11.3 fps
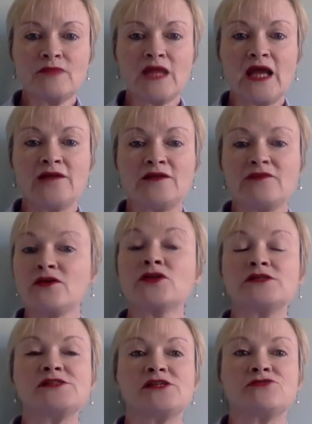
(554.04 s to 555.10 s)
And the third
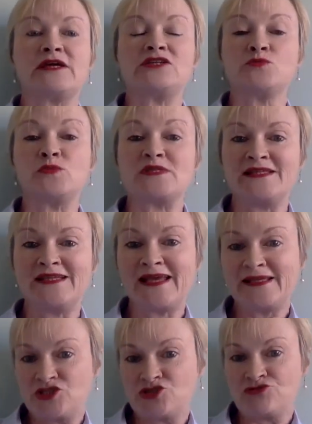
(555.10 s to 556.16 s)
consideration was the
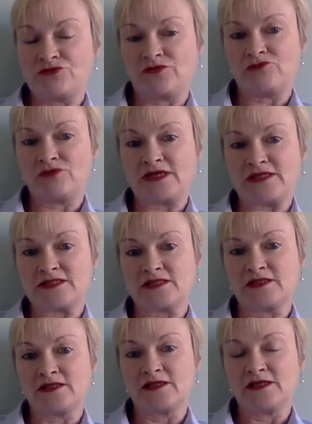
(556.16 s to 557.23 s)
nature of the risk.
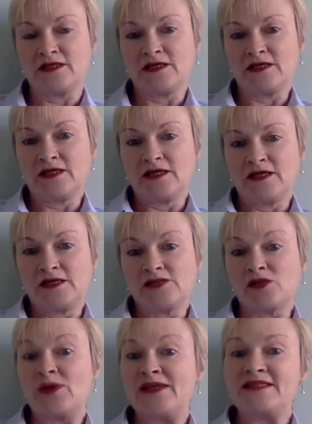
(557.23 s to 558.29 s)

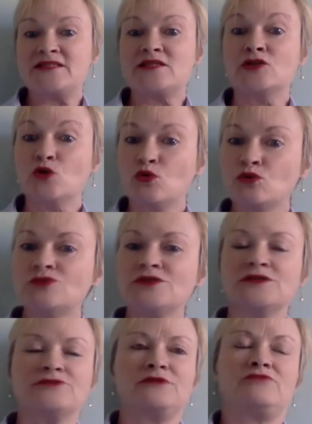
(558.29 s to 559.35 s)
So is it an
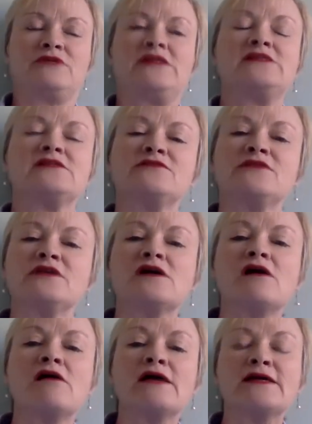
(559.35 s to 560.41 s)
ordinary risk of the
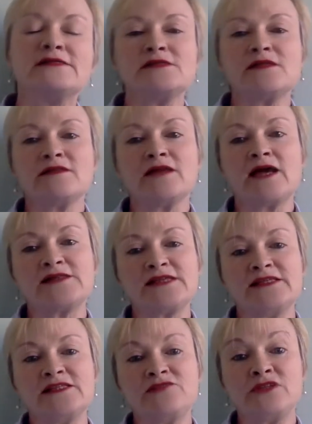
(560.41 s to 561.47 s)
kind that
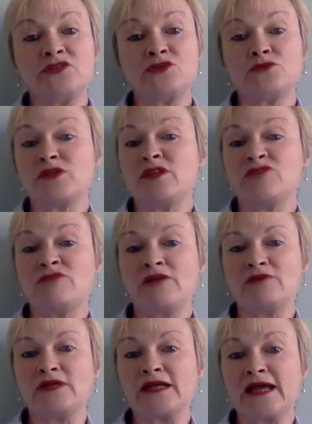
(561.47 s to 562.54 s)
individuals in the
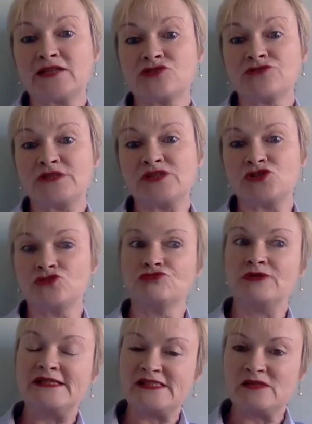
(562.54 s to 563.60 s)
relevant category should
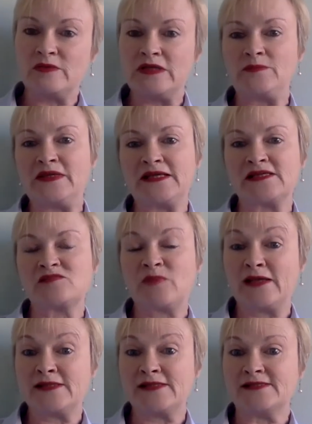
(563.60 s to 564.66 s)
reasonably be
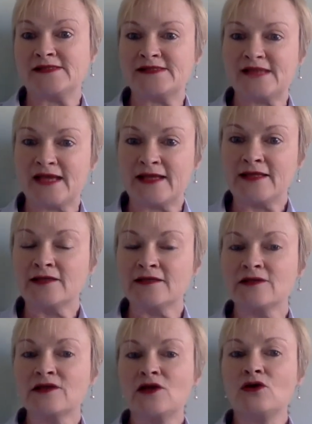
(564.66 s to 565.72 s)
expected to take,
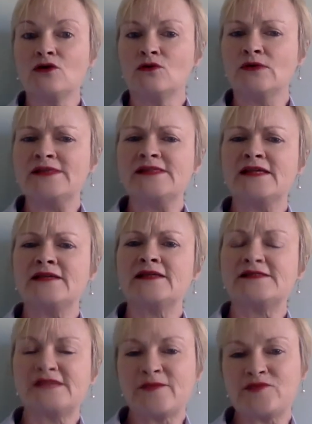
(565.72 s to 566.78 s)
or is it an
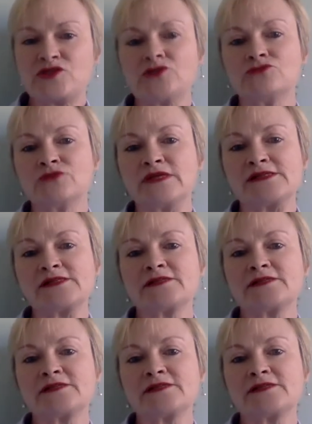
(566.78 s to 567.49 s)
exceptional risk?